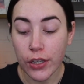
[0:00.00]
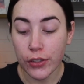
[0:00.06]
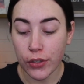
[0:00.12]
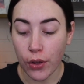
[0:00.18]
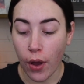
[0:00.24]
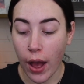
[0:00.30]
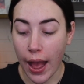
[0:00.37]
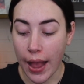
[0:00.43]

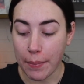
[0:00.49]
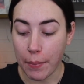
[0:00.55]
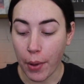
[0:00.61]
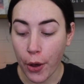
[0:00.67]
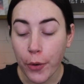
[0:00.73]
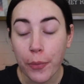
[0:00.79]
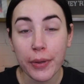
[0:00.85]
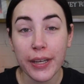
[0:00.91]
So I'm
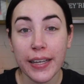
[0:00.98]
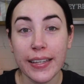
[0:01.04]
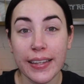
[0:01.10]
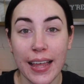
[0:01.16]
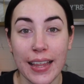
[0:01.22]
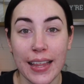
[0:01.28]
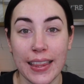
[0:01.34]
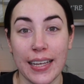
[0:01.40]

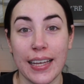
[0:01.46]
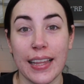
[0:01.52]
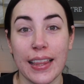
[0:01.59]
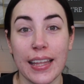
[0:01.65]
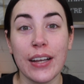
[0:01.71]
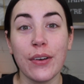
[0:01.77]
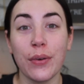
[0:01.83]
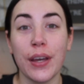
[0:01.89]
hoping that the
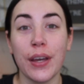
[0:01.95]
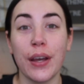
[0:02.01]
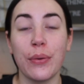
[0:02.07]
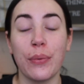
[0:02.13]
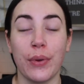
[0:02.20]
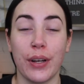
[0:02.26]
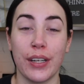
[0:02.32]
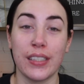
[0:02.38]

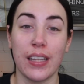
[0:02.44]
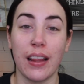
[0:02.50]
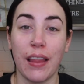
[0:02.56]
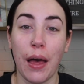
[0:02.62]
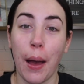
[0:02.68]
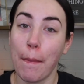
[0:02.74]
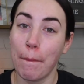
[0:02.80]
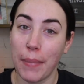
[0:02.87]
liquid works a
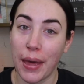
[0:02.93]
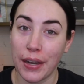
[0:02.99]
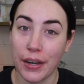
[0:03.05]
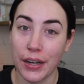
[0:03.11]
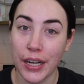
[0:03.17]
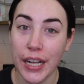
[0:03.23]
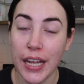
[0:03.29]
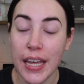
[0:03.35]
lot
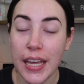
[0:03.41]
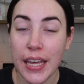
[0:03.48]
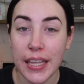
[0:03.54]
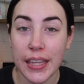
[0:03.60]
better